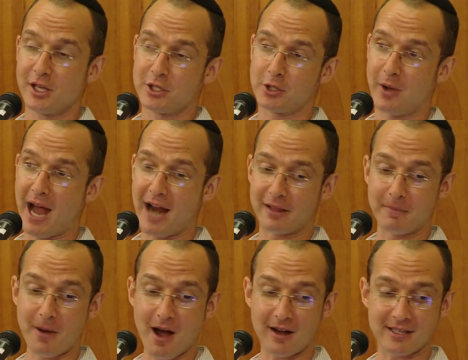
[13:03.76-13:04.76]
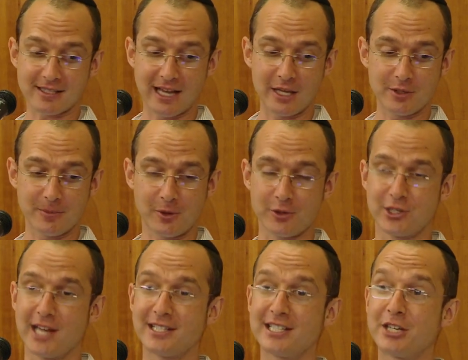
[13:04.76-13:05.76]
So out of the box, I use something called
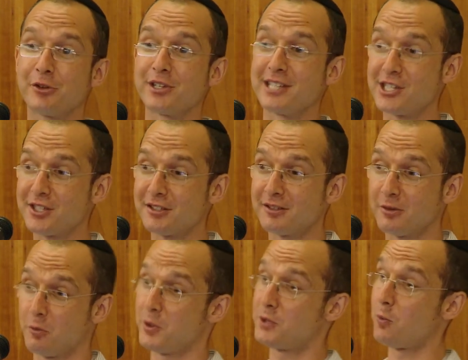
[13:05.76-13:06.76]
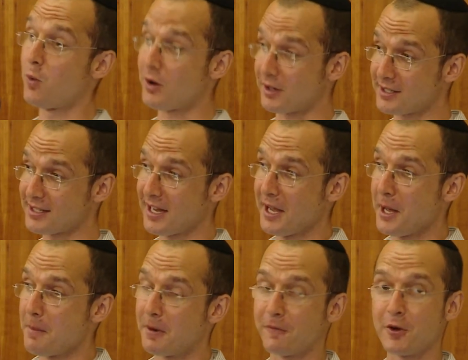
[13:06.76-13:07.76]
JSON serialization, which works.
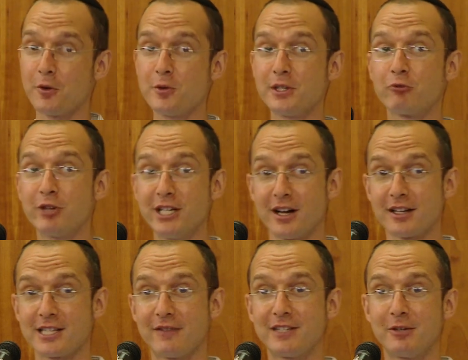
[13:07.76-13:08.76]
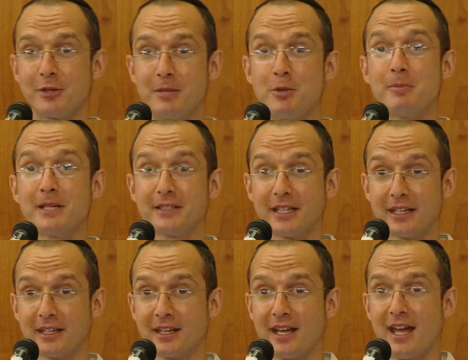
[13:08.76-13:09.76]
But if you're using Redux, you have to deal with
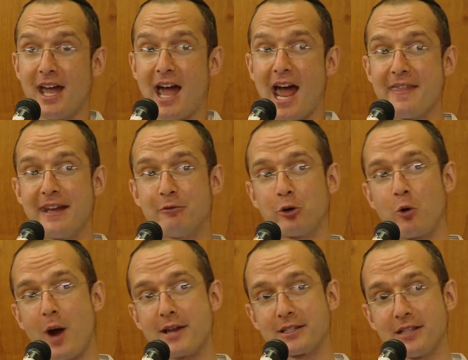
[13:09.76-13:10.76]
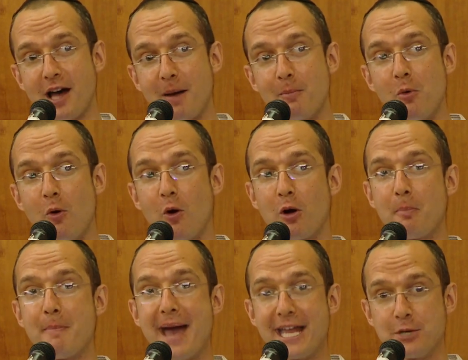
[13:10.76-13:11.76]
immutability. And then it requires a lot more
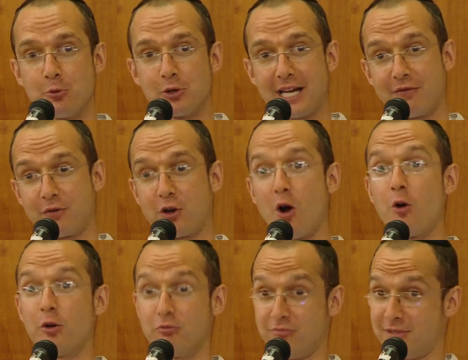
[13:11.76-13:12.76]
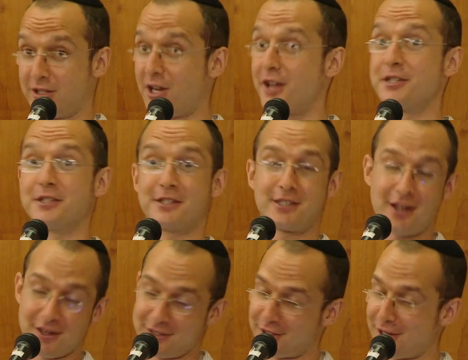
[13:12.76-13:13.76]
manual kind of code, tons
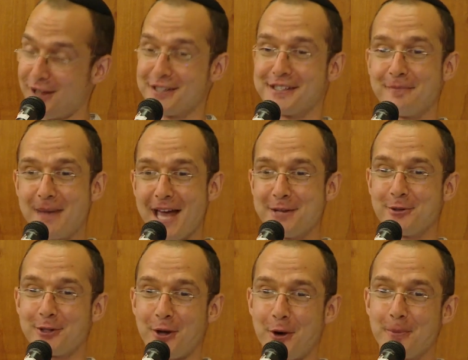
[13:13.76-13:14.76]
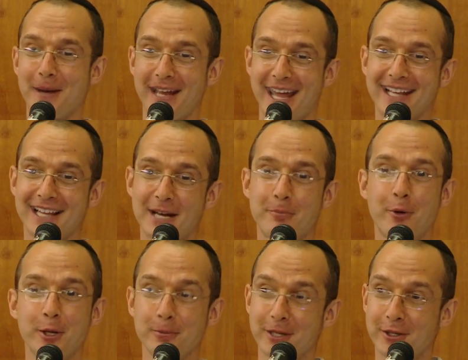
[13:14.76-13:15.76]
and tons of manual code by hand, a lot of
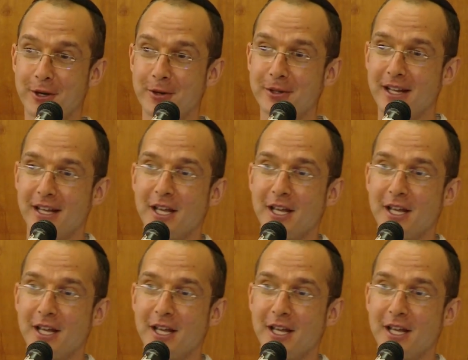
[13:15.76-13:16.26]
boilerplate code.